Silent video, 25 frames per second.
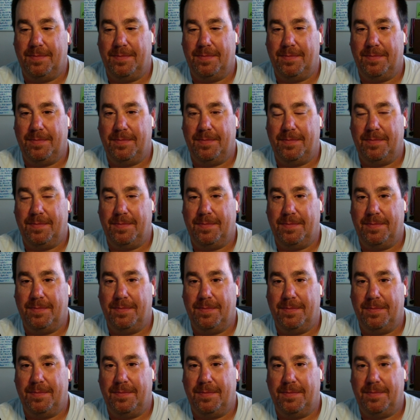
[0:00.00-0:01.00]

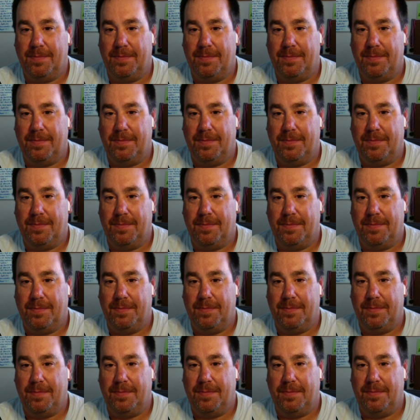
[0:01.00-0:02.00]

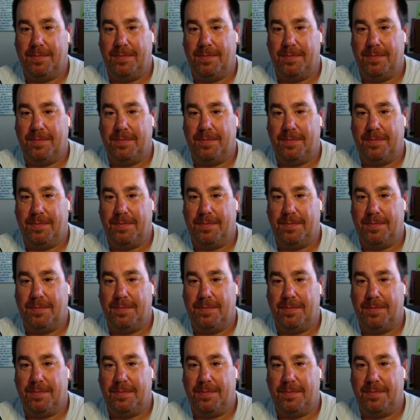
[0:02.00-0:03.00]

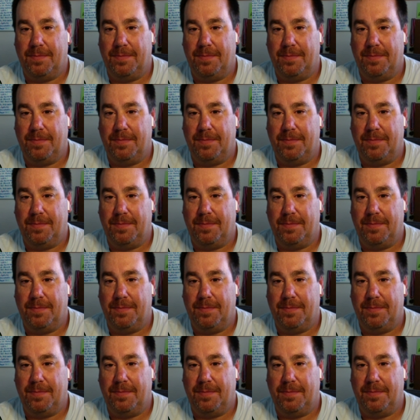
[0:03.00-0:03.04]
This person isn't speaking.